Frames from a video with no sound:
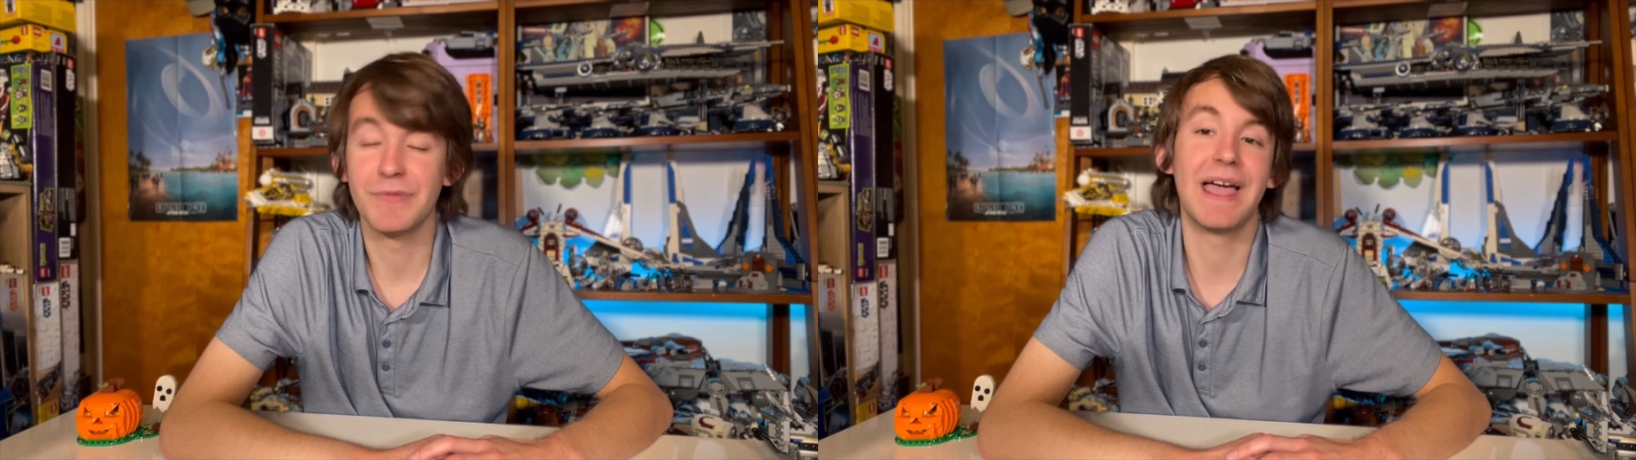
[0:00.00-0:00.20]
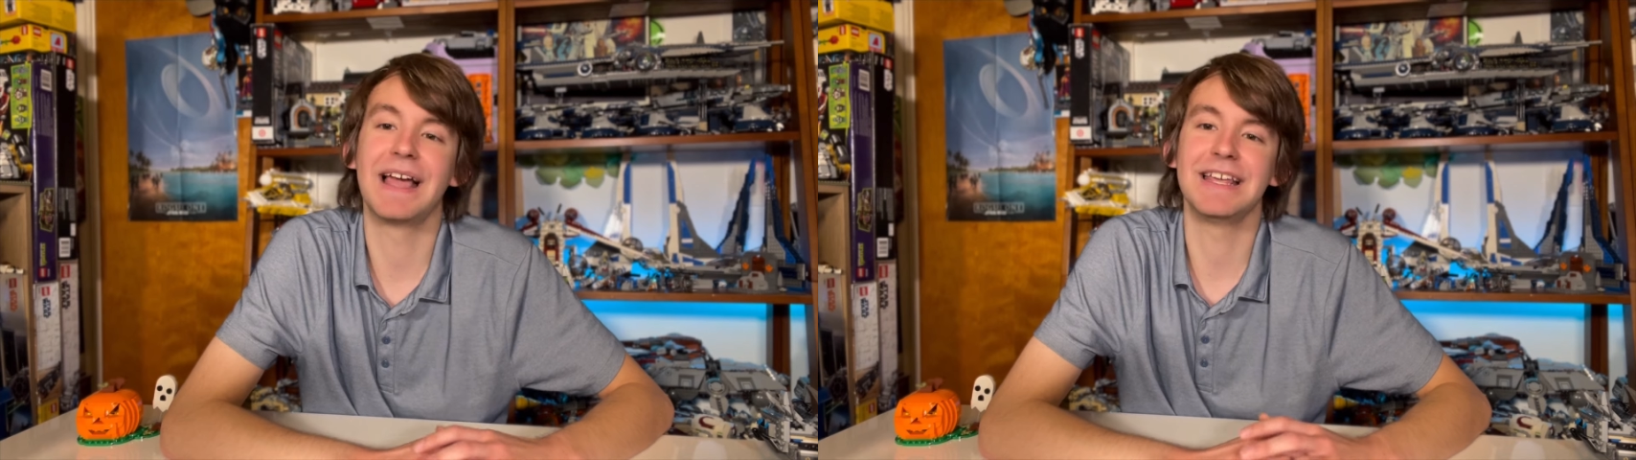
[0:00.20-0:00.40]

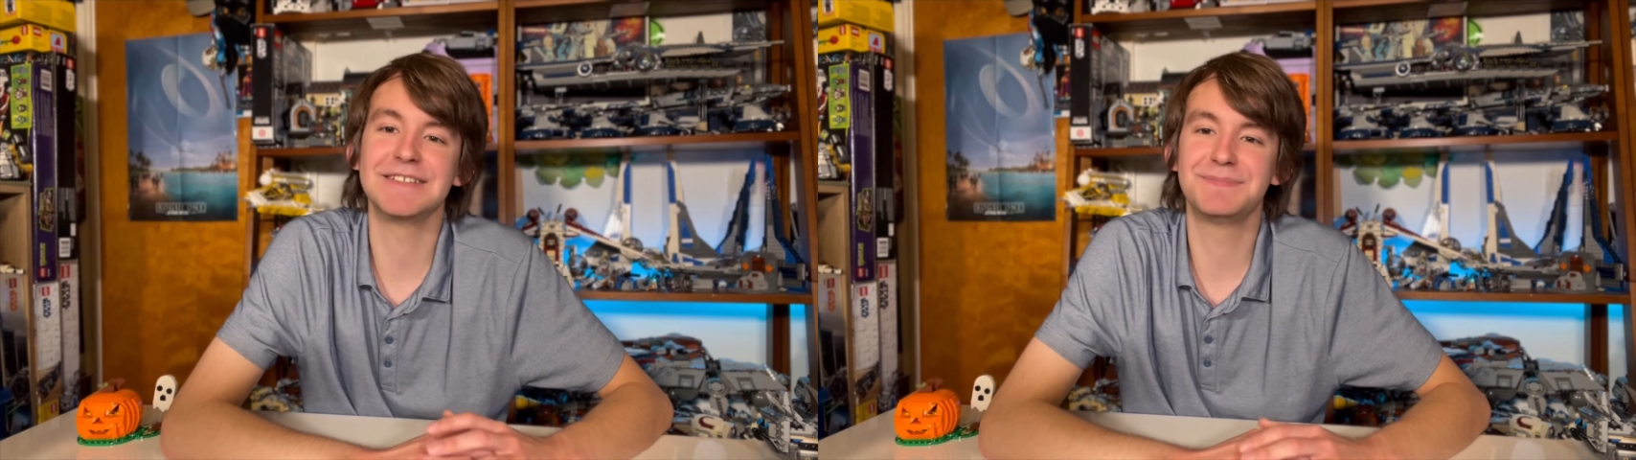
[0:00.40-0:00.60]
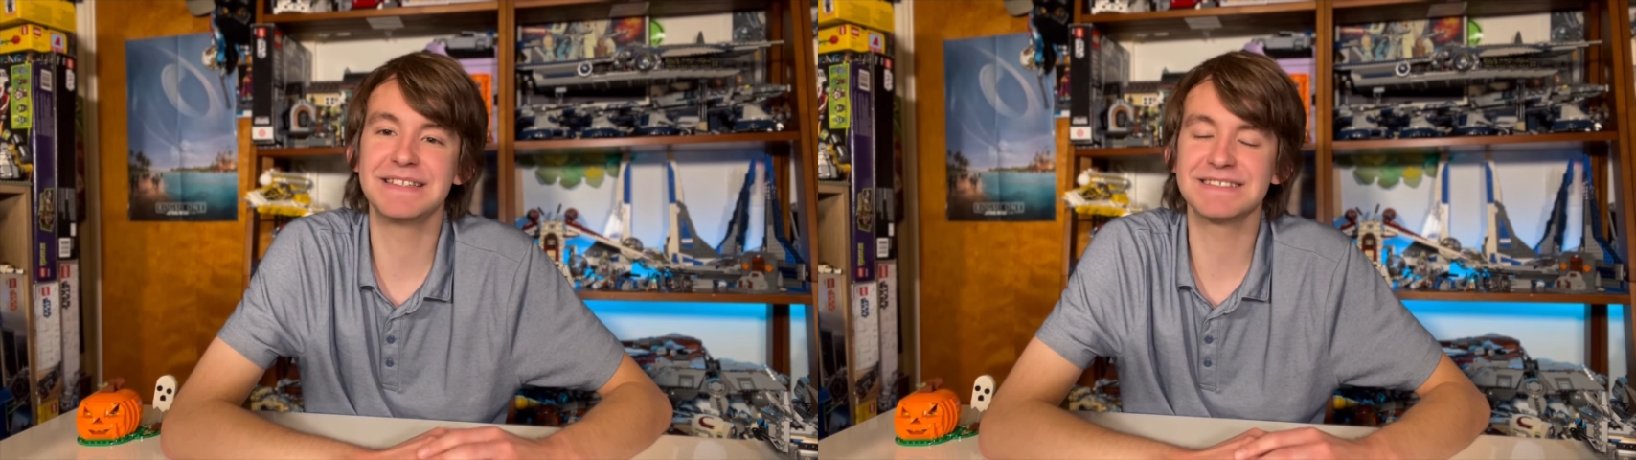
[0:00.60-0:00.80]
that
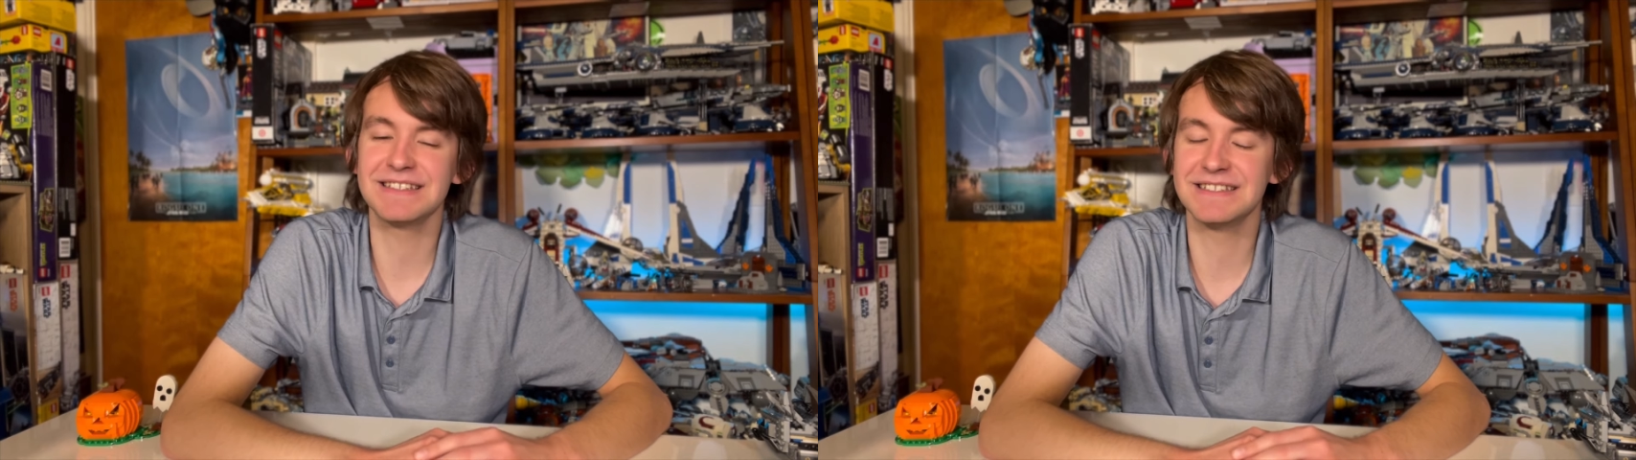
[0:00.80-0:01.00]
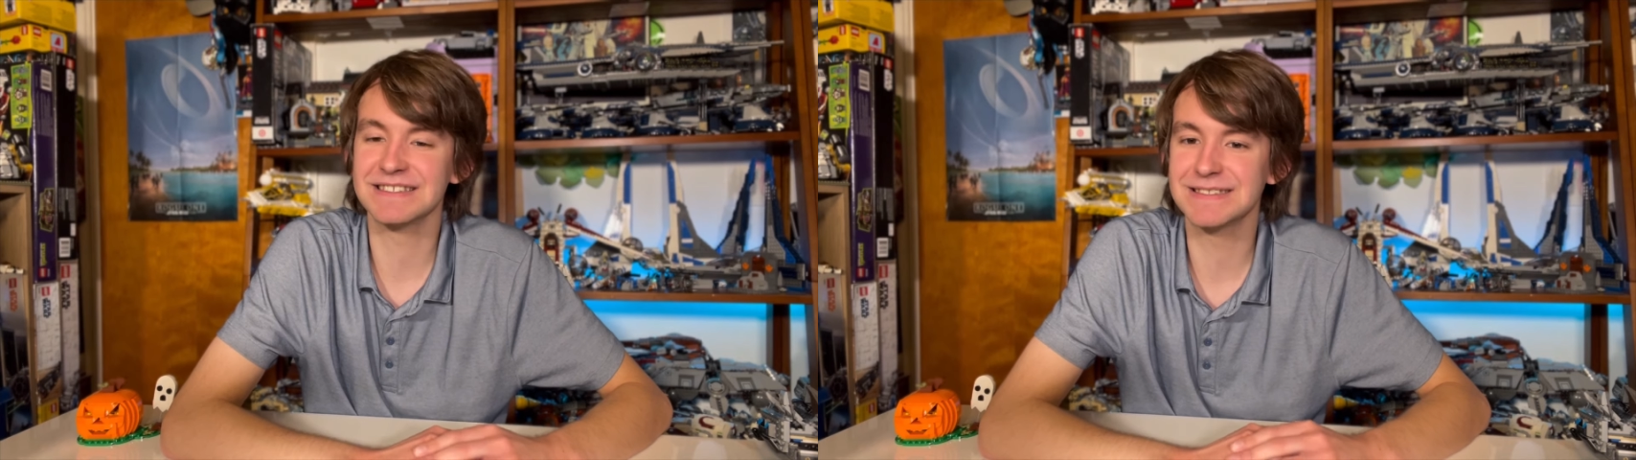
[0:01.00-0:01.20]
is basically the